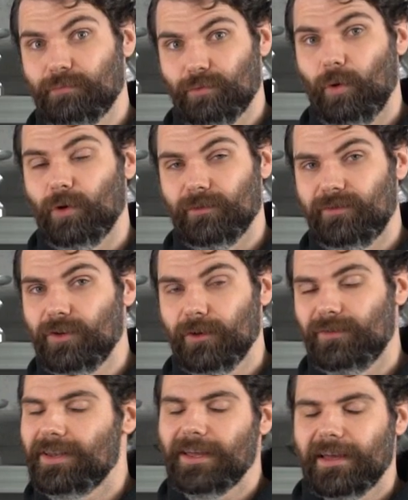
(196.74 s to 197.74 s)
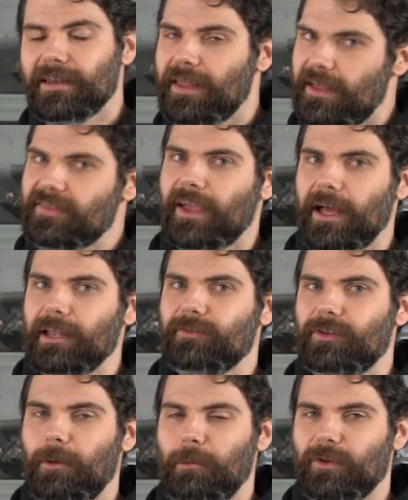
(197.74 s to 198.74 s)
broad view of it. There's a hell of
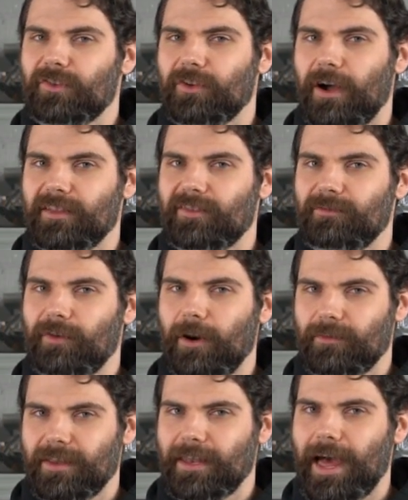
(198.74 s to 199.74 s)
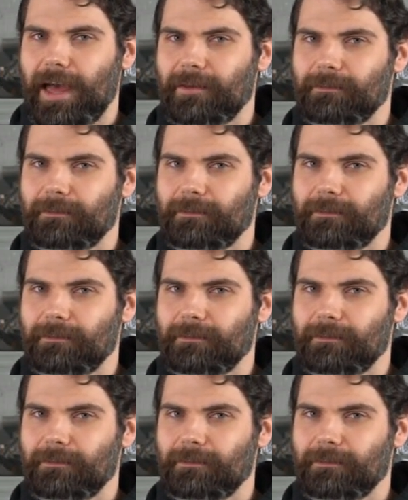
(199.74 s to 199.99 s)
a lot more science involved than that.